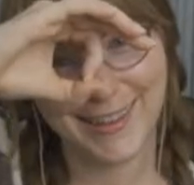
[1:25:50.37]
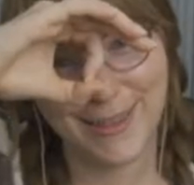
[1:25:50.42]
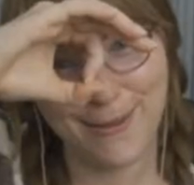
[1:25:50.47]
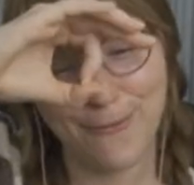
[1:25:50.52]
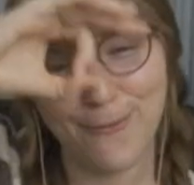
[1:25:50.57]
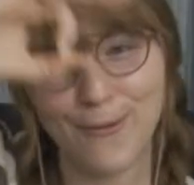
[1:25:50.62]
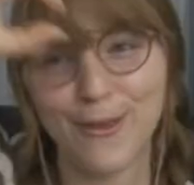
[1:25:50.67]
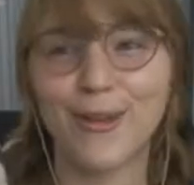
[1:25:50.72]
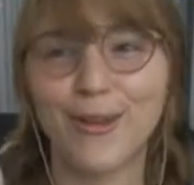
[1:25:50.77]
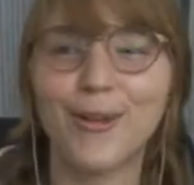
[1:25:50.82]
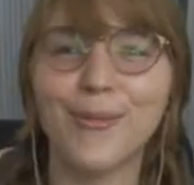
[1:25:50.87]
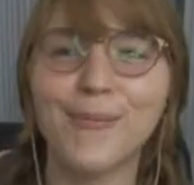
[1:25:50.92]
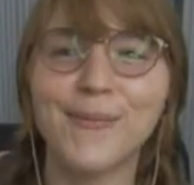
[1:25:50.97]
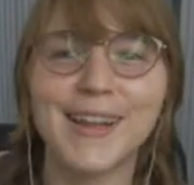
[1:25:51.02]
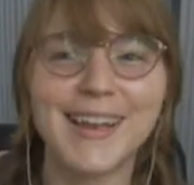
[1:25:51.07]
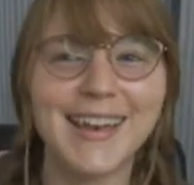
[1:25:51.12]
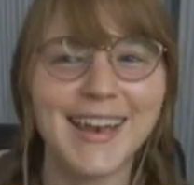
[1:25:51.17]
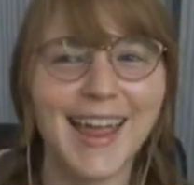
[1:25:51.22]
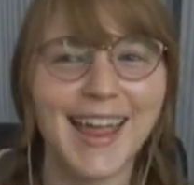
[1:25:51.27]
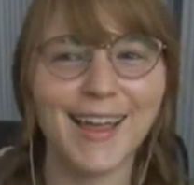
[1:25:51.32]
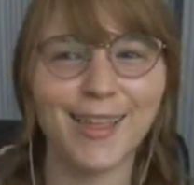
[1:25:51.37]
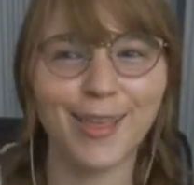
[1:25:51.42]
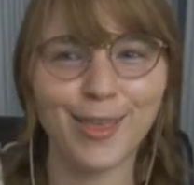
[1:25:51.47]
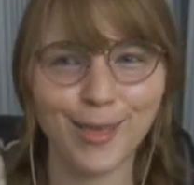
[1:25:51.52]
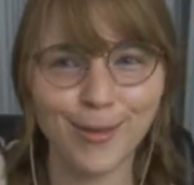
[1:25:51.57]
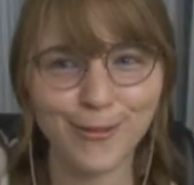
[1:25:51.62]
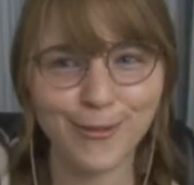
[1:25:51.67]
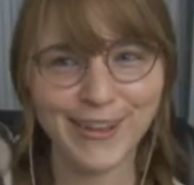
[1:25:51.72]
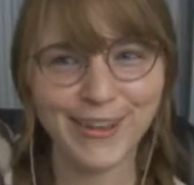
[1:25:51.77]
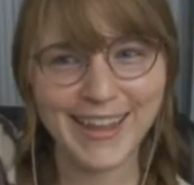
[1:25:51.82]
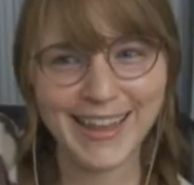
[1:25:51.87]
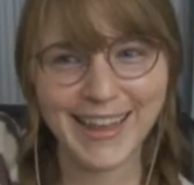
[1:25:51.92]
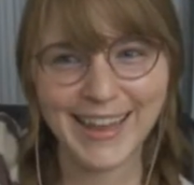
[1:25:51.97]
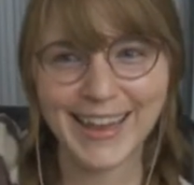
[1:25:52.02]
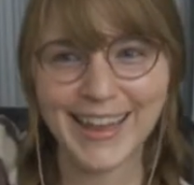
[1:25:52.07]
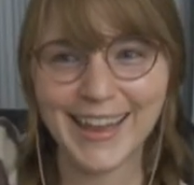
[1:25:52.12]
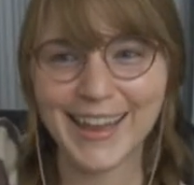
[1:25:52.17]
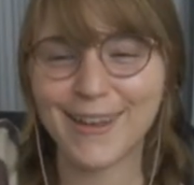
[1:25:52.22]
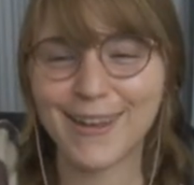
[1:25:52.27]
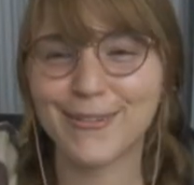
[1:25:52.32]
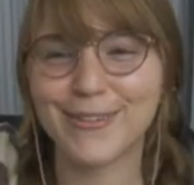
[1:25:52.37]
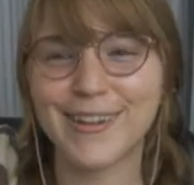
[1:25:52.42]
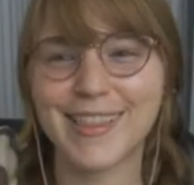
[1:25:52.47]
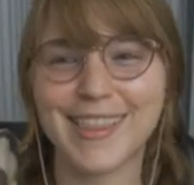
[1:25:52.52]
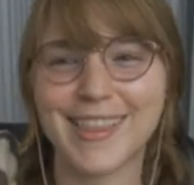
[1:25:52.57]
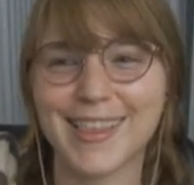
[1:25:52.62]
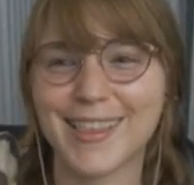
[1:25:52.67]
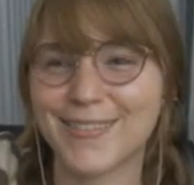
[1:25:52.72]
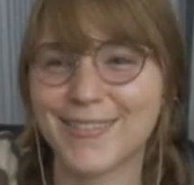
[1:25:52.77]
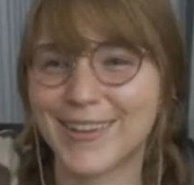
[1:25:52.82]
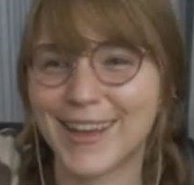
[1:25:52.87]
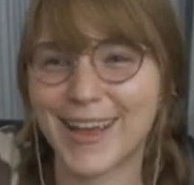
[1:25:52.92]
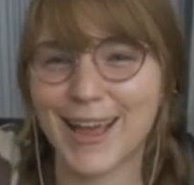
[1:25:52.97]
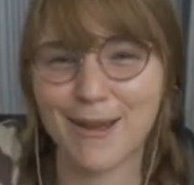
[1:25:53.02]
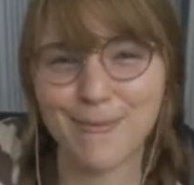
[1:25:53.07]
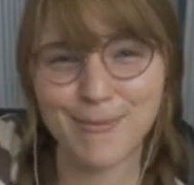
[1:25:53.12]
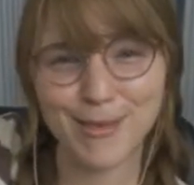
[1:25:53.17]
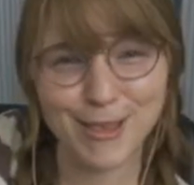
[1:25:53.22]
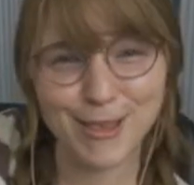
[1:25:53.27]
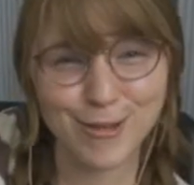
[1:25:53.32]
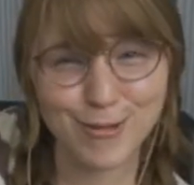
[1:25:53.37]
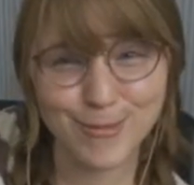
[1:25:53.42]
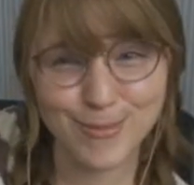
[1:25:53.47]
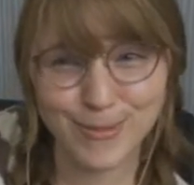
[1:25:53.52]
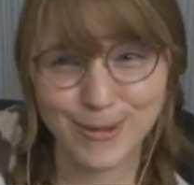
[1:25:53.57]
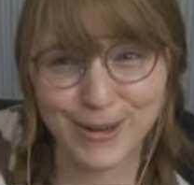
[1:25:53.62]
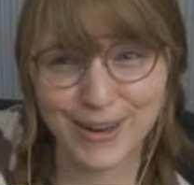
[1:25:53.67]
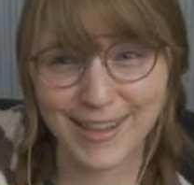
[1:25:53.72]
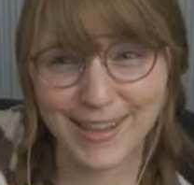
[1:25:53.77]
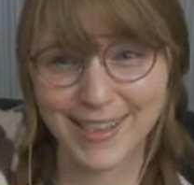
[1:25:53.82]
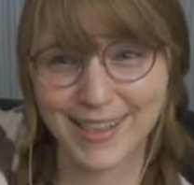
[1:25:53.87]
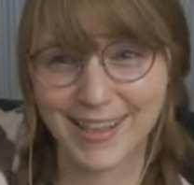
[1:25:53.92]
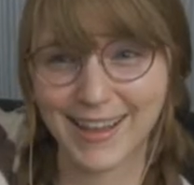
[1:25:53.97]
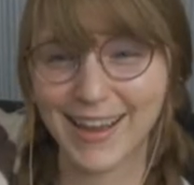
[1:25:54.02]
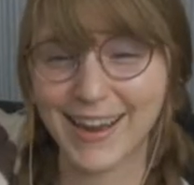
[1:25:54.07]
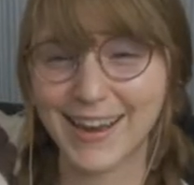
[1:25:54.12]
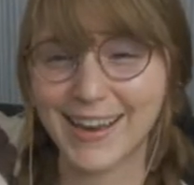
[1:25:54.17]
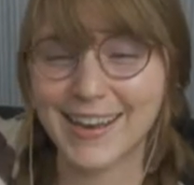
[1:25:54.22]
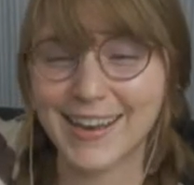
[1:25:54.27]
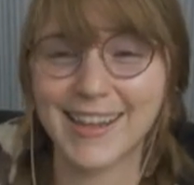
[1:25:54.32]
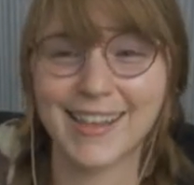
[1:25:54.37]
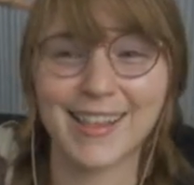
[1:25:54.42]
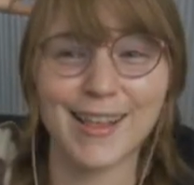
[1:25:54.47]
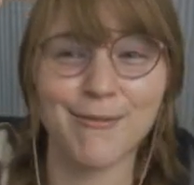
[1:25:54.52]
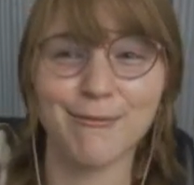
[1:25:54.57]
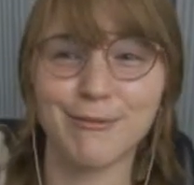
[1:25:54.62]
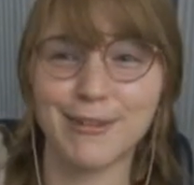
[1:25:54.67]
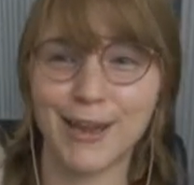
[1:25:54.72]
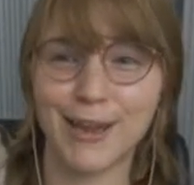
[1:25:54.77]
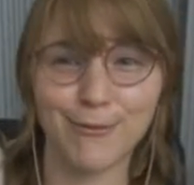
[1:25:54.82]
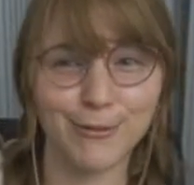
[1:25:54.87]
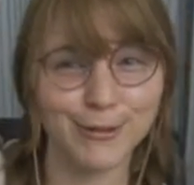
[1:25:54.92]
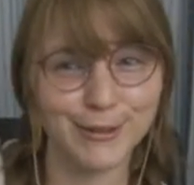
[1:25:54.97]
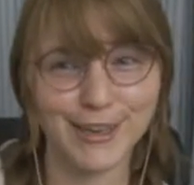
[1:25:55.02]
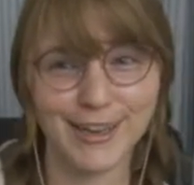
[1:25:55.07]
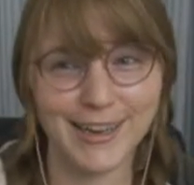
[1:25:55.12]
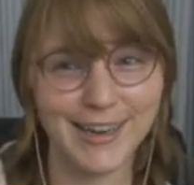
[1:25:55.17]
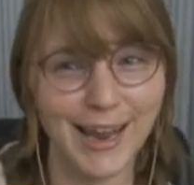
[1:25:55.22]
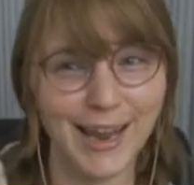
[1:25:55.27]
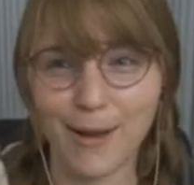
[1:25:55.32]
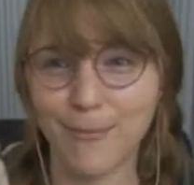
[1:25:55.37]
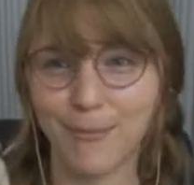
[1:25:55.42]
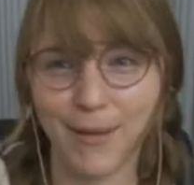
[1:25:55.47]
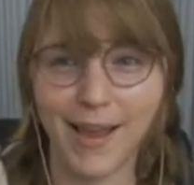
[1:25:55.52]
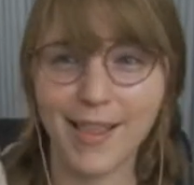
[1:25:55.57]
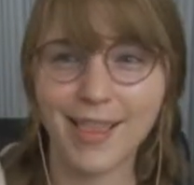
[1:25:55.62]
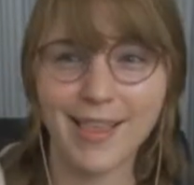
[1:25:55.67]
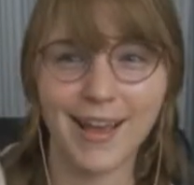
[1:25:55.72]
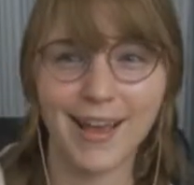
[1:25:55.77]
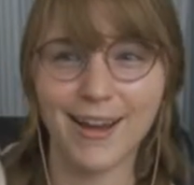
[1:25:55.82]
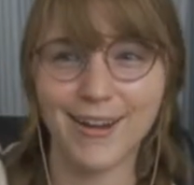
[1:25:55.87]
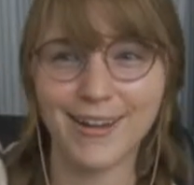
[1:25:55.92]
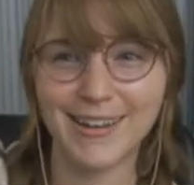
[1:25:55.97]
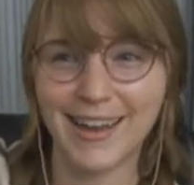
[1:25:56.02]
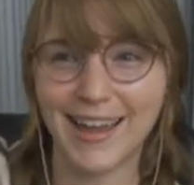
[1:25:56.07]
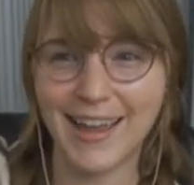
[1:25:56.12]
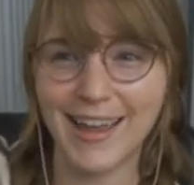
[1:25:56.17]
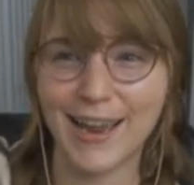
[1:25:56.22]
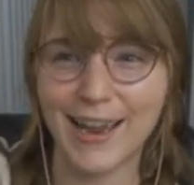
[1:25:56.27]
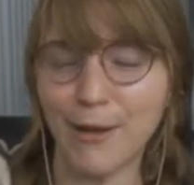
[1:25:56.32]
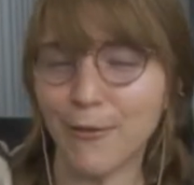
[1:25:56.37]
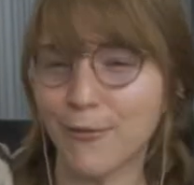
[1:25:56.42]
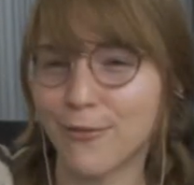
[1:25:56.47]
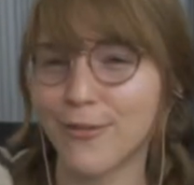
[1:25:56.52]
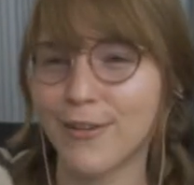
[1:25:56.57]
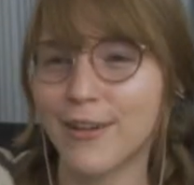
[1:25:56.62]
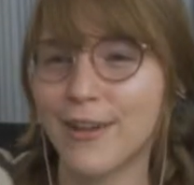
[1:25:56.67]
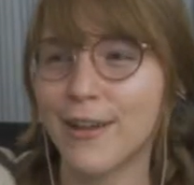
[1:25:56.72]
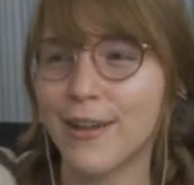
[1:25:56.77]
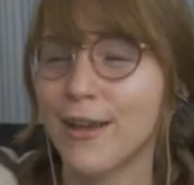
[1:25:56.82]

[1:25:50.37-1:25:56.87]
film next week, which is why I'm super excited because I've never done it in my entire life.